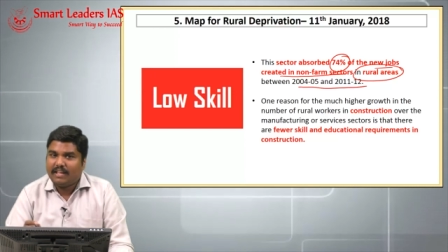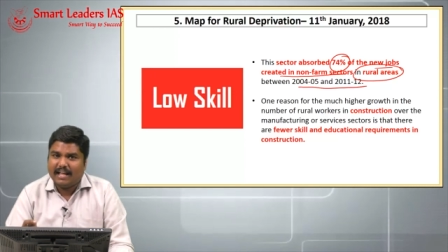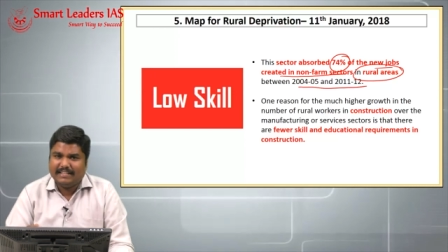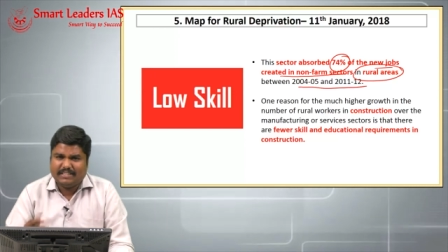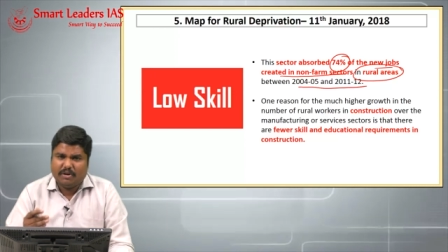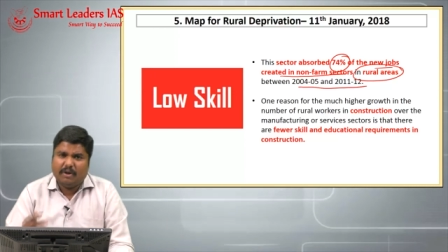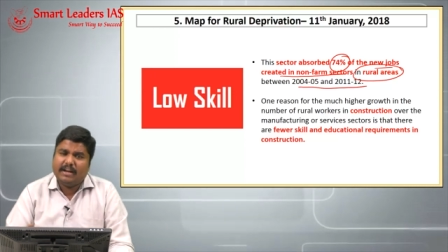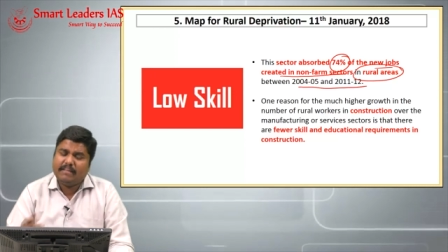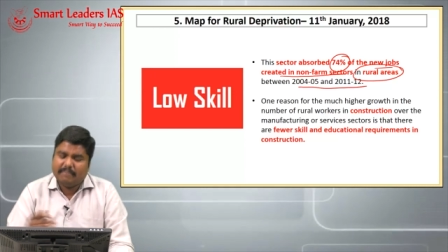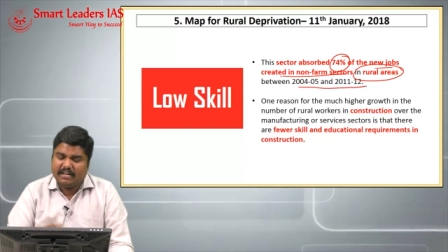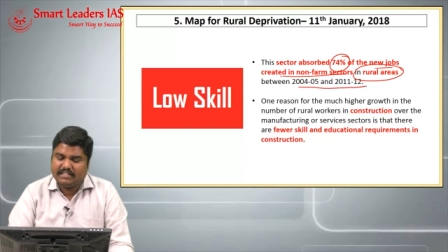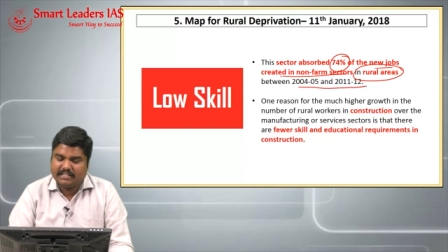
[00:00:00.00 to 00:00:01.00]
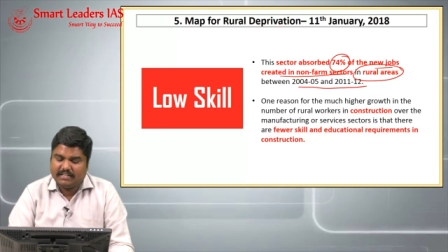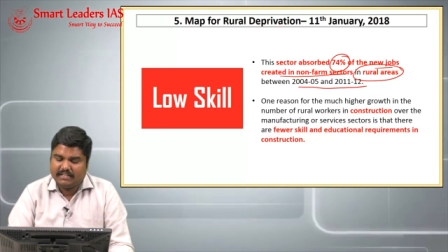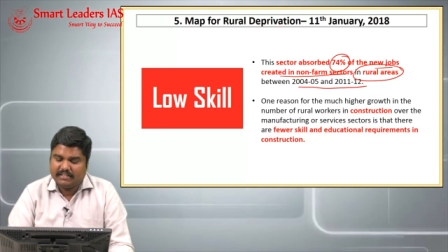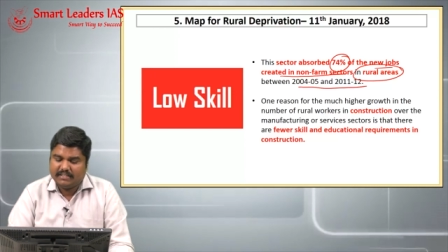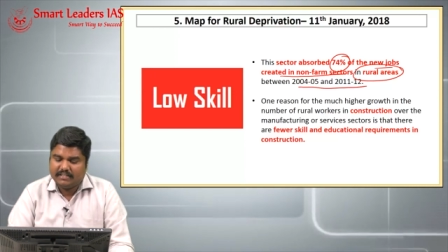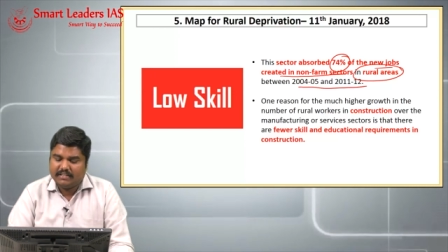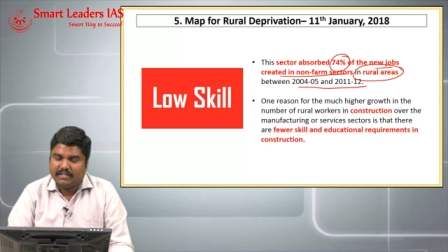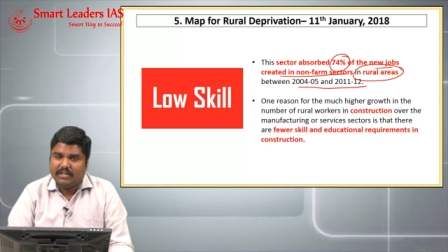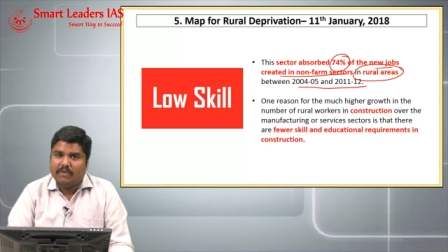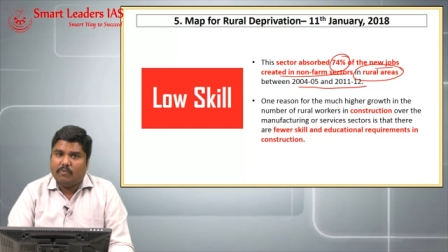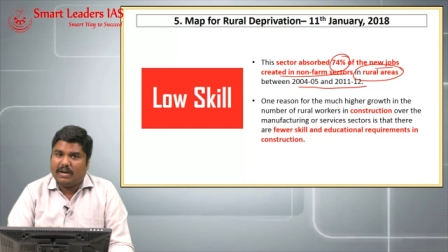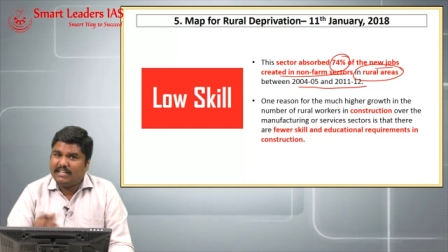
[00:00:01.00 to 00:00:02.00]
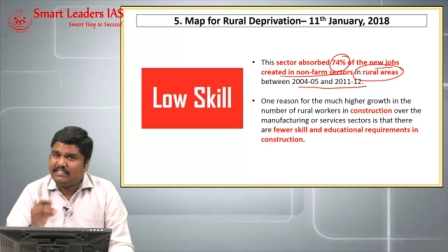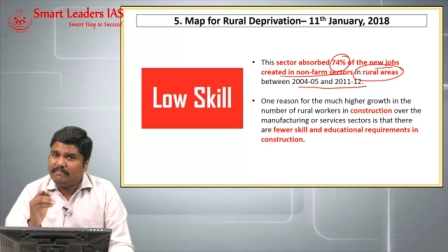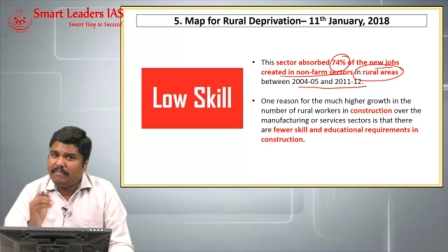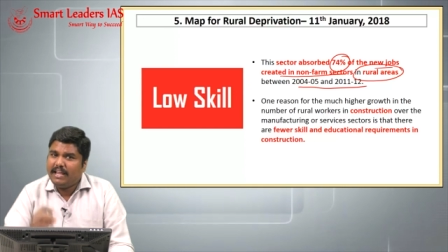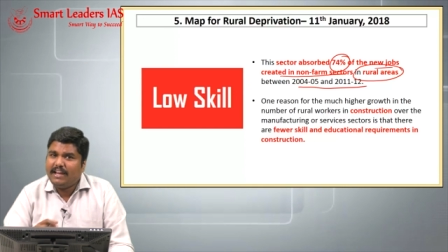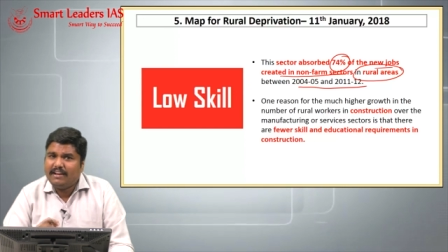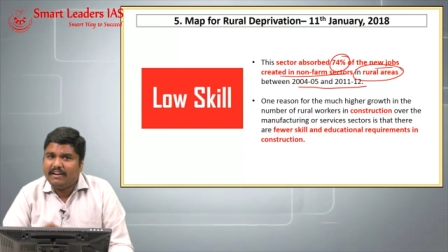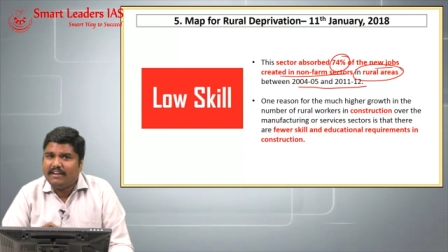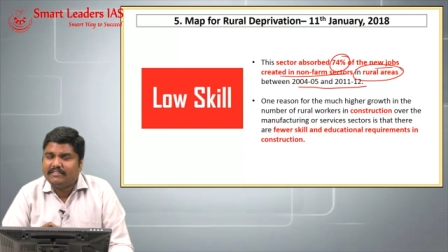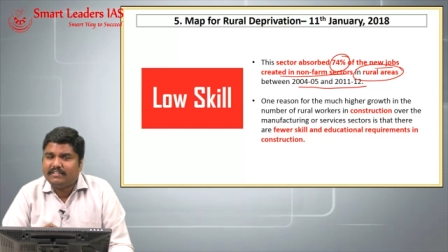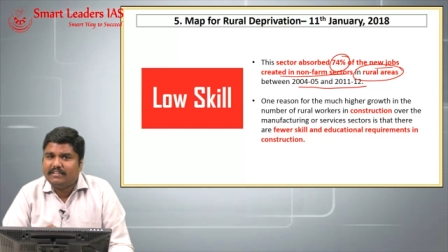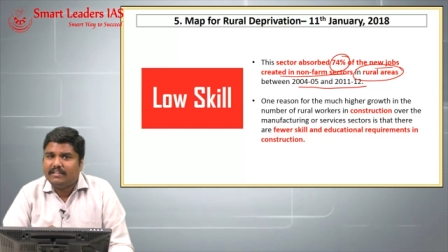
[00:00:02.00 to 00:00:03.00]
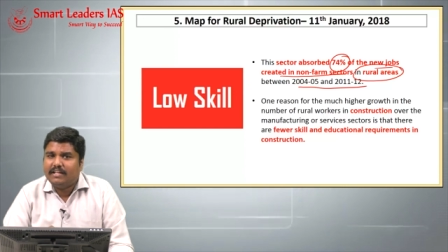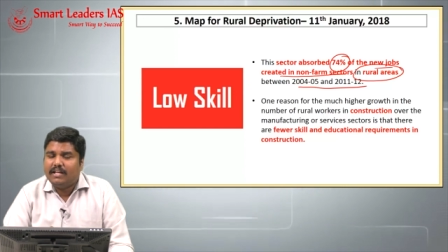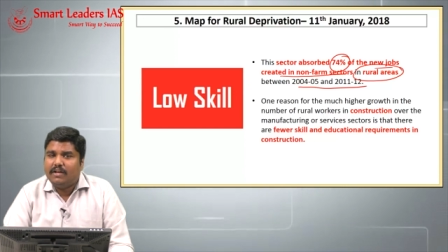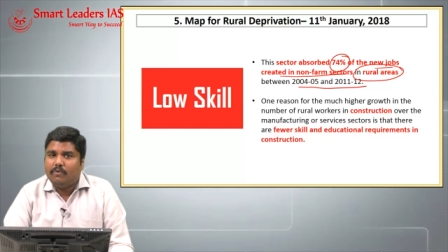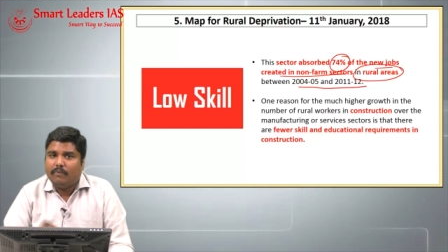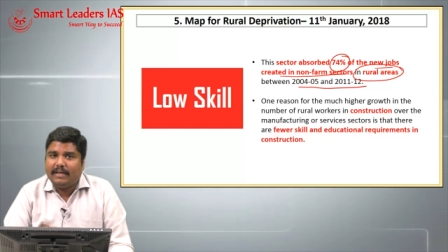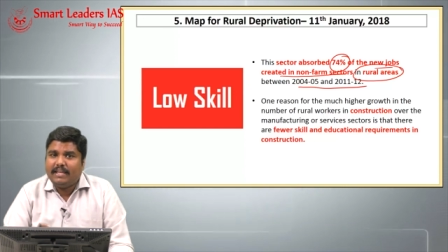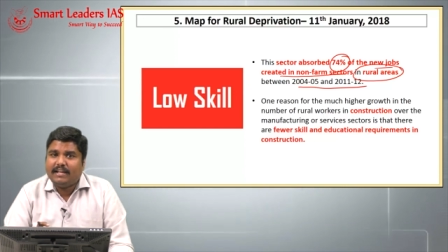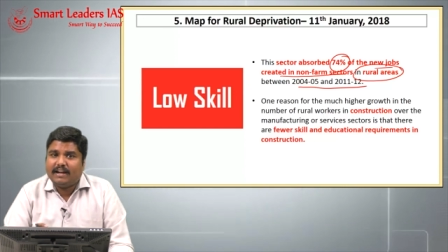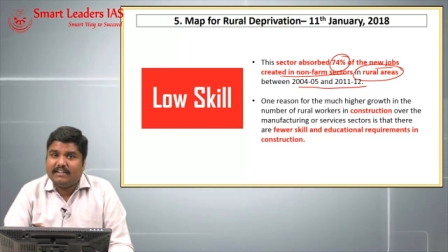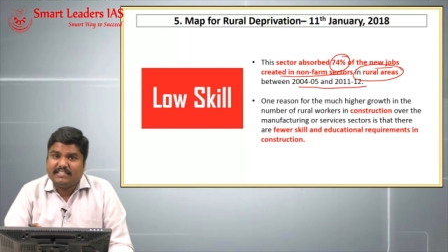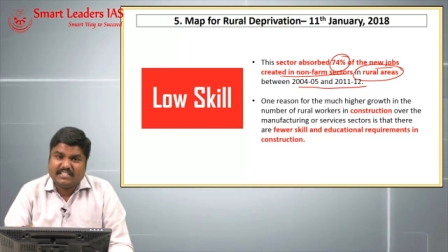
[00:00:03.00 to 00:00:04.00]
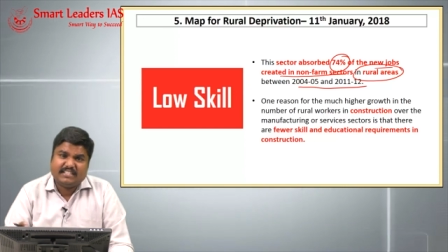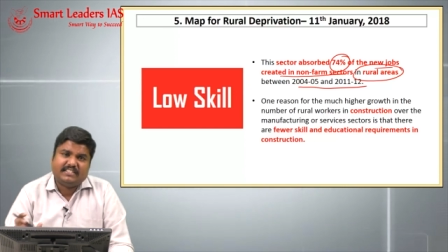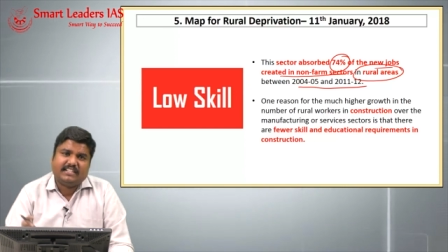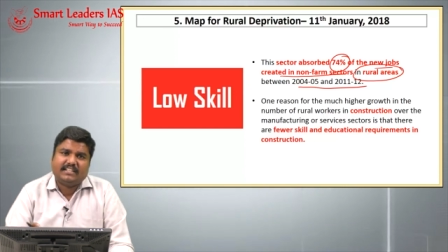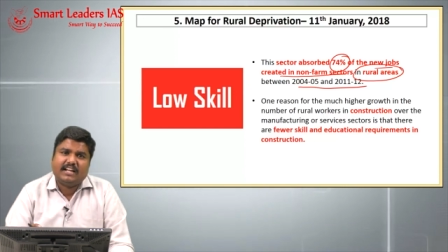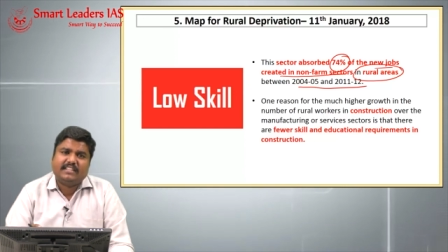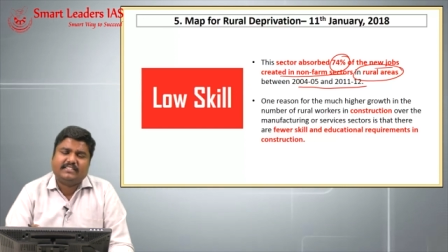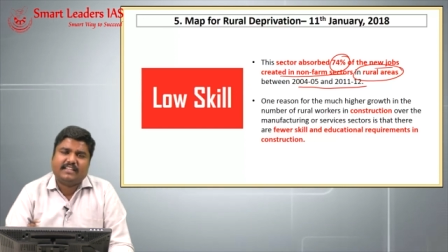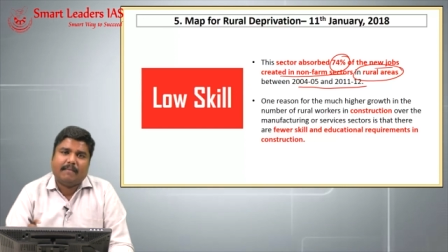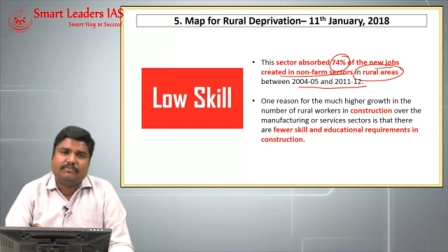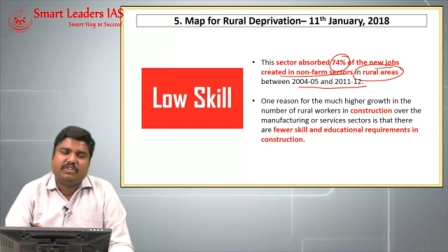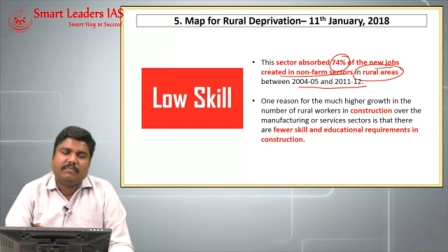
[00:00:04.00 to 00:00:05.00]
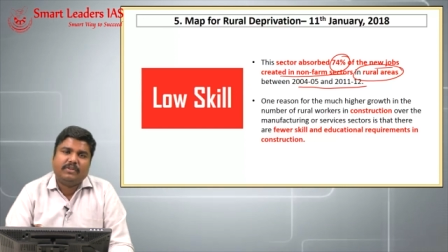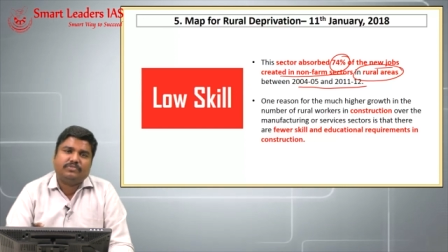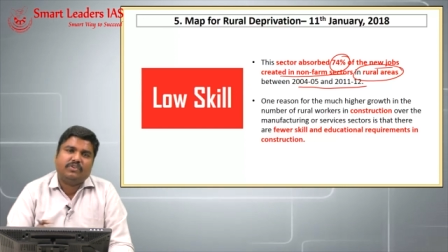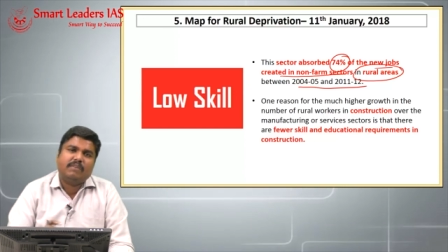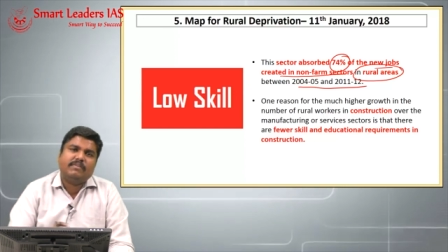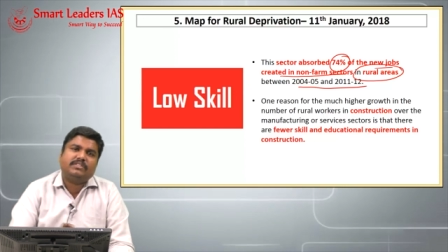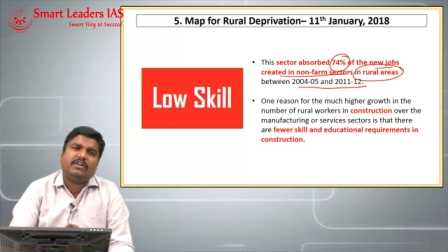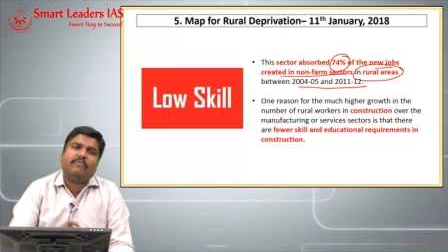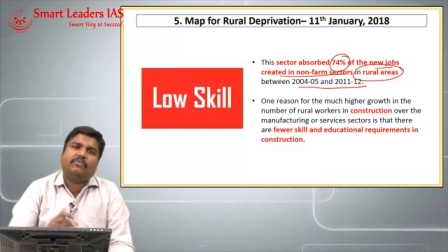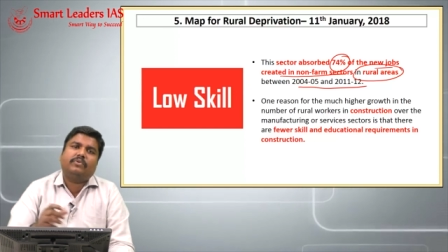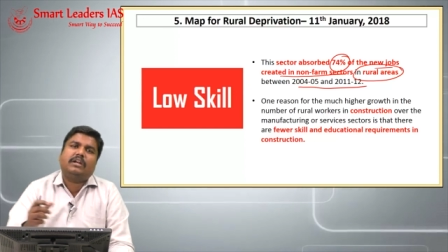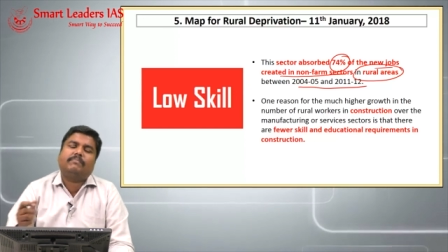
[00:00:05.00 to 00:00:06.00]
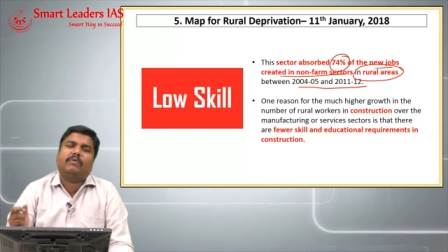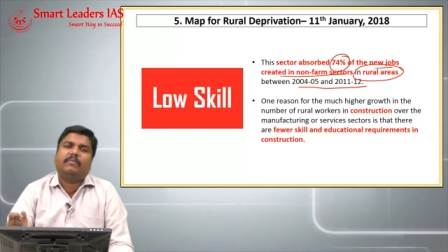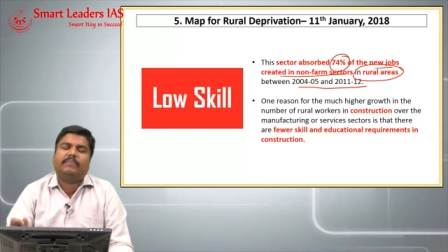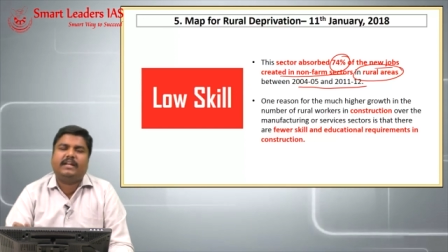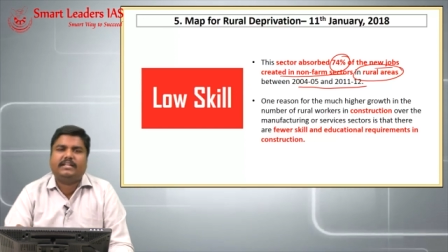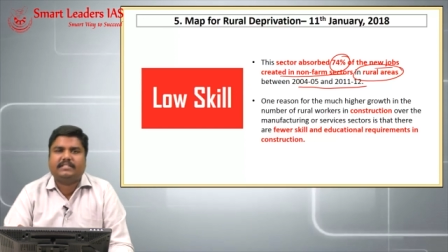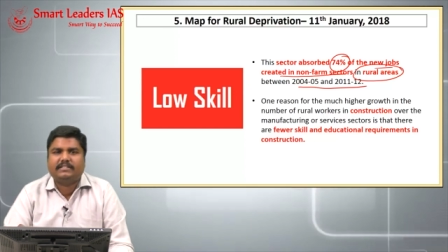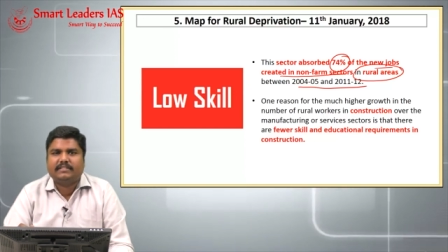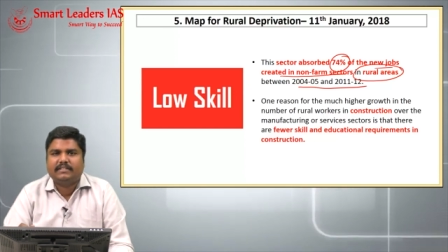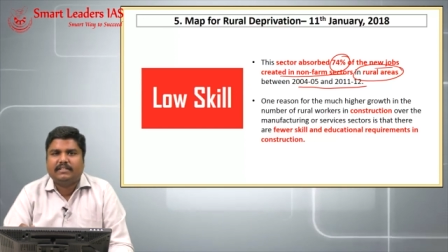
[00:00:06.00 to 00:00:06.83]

As I already mentioned, what is the main reason why construction sector is absorbing so much of rural population?